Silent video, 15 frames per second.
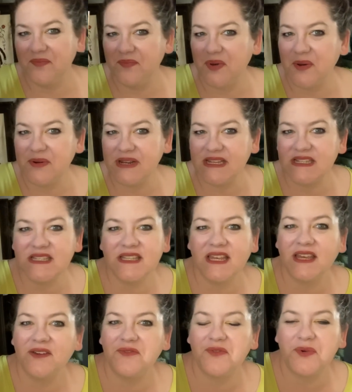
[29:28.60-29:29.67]
bonus
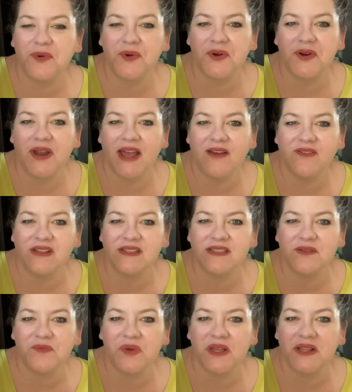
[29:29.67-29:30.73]
for having
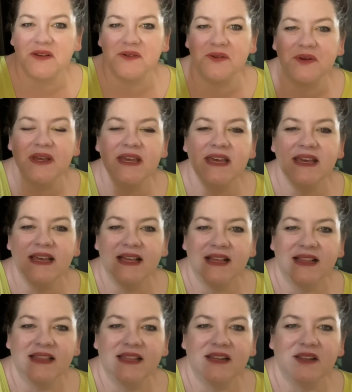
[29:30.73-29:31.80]
some pillow
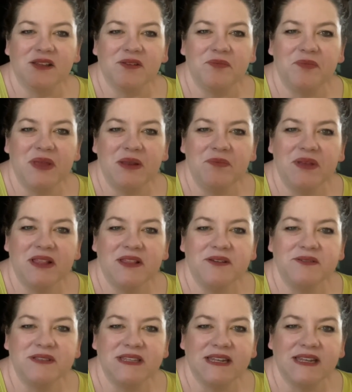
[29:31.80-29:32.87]
little pin
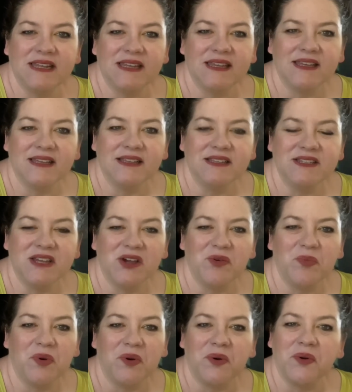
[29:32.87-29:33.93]
pillows in a dough
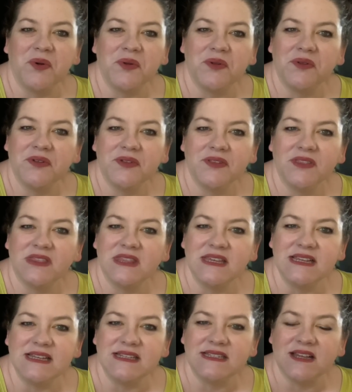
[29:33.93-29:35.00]
bowl.
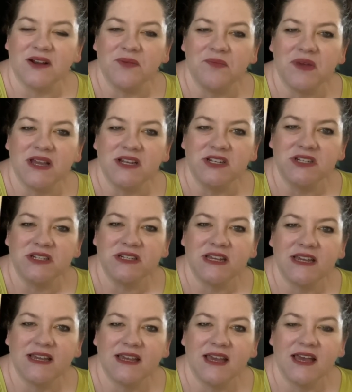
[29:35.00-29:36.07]
These are much
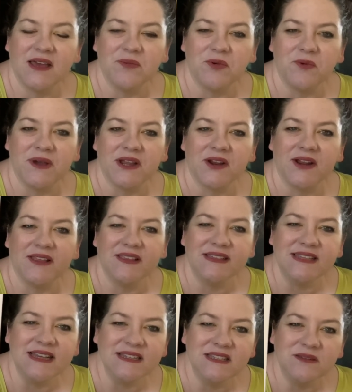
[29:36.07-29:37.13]
quicker, and
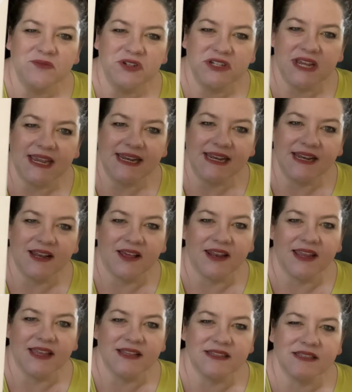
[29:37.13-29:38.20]
this has some shading on
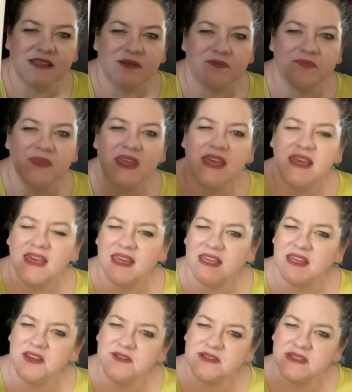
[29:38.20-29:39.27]
it, and it
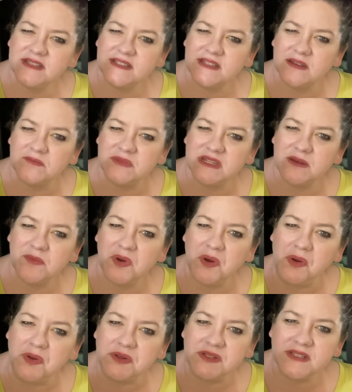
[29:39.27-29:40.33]
uses some Tim
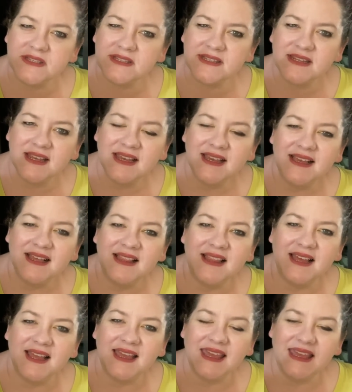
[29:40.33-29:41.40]
Holtz
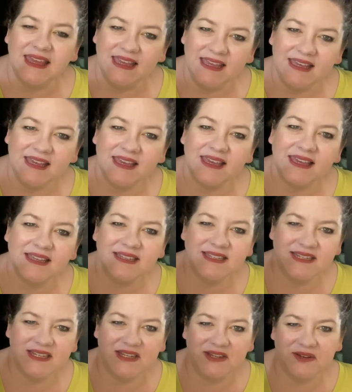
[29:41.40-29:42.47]
like ink
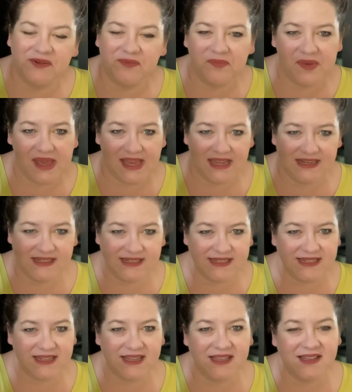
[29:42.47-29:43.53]
to
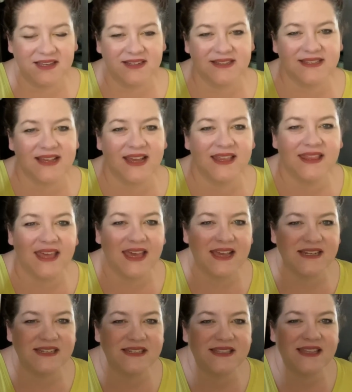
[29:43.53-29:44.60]
paint alongside the
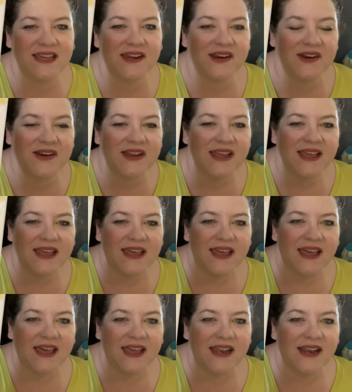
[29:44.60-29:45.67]
edges there,
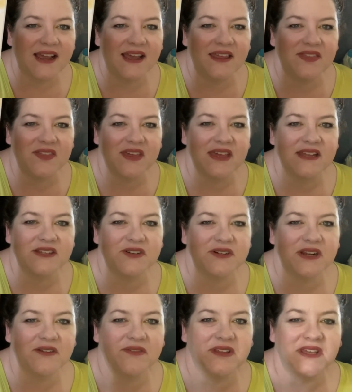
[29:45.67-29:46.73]
and I think it turned
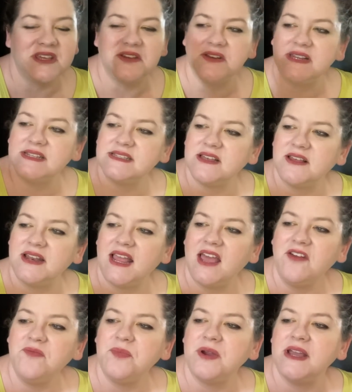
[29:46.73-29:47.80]
out really cute. It's on
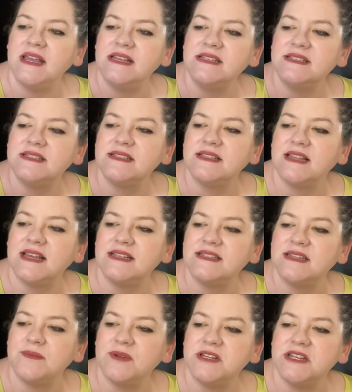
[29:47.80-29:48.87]
half price. Last
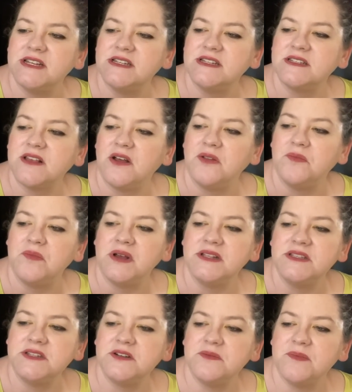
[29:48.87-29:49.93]
time I checked, it's called
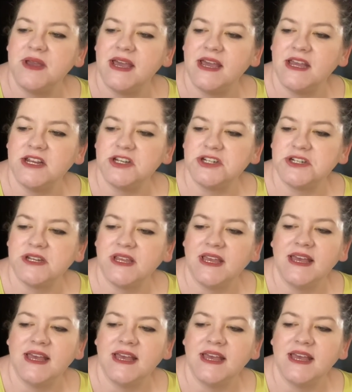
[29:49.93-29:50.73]
Monster Mash